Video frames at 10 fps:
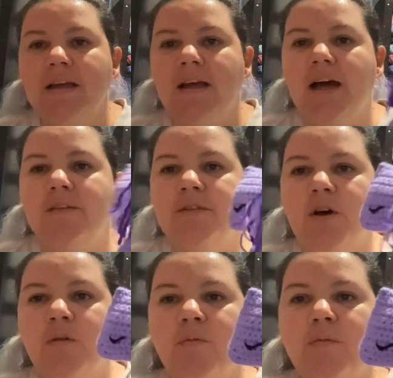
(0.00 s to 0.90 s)
I've
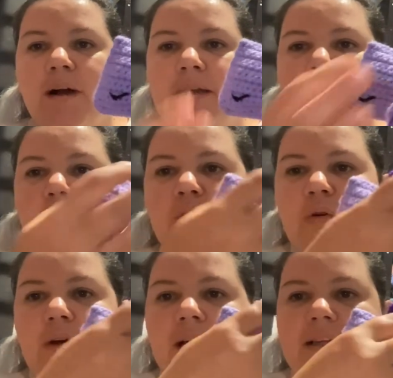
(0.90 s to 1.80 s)
got one
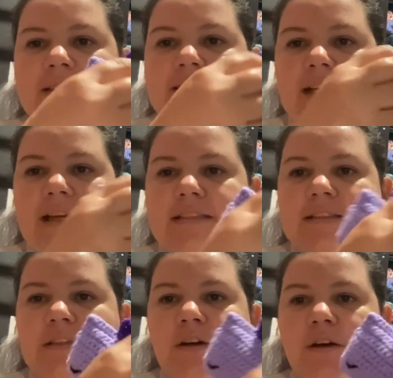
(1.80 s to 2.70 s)
more set
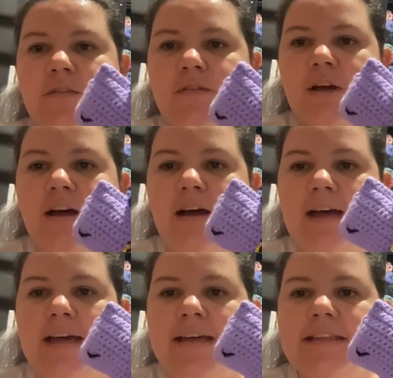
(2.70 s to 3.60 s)
of
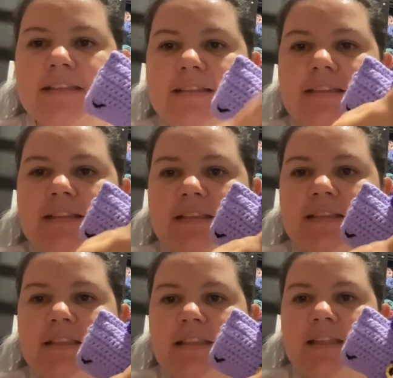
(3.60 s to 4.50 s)
eyes
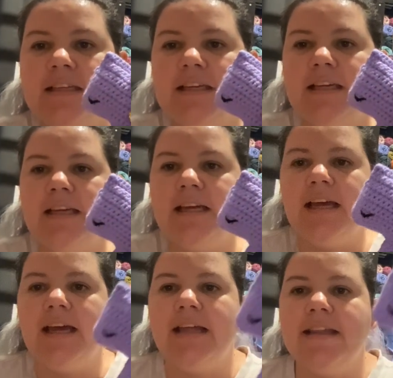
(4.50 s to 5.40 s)

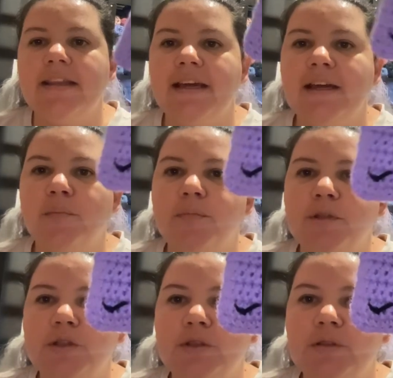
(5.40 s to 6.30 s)
and they are
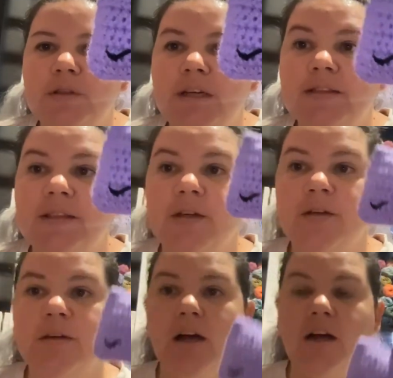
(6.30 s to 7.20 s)
blue.
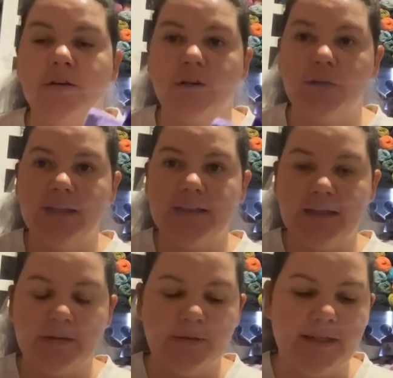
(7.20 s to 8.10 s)
So I'll go get the
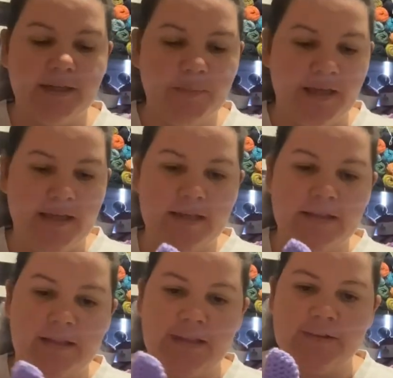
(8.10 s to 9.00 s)
other one that I'm making,
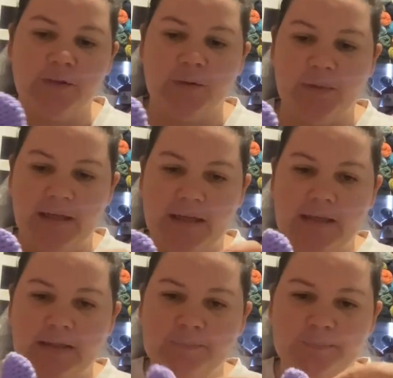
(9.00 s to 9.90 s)
the last one I'm
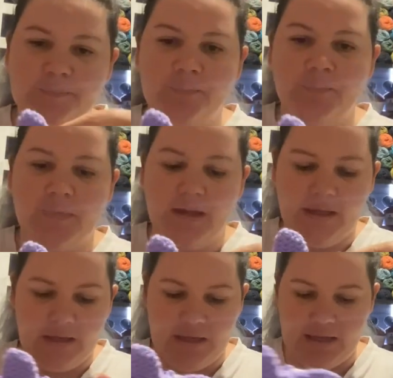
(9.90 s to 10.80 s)
making,
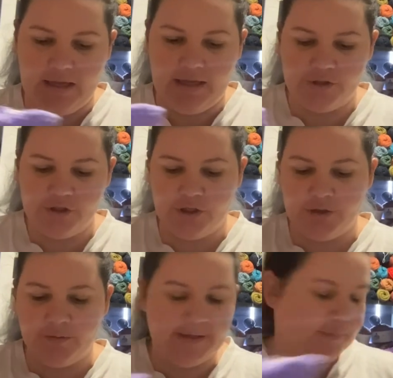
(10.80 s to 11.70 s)
and show
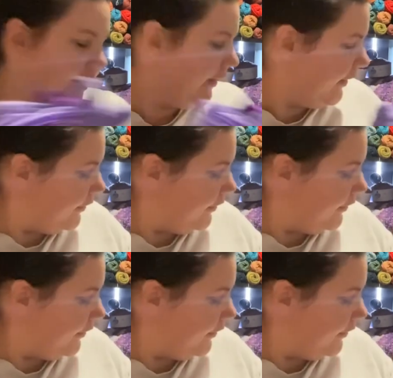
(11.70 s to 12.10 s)
you why it's been a little